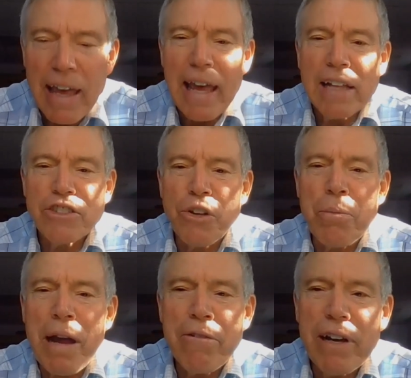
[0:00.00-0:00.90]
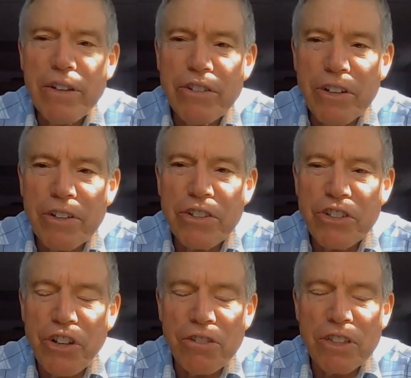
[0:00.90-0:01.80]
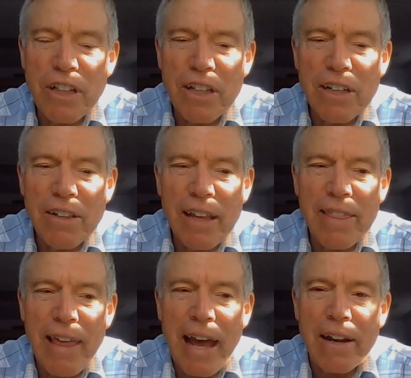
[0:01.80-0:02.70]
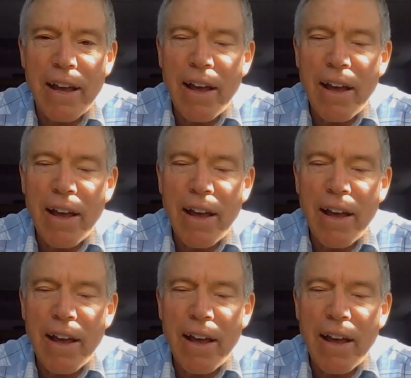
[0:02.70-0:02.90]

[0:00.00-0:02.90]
And so my research shows clearly that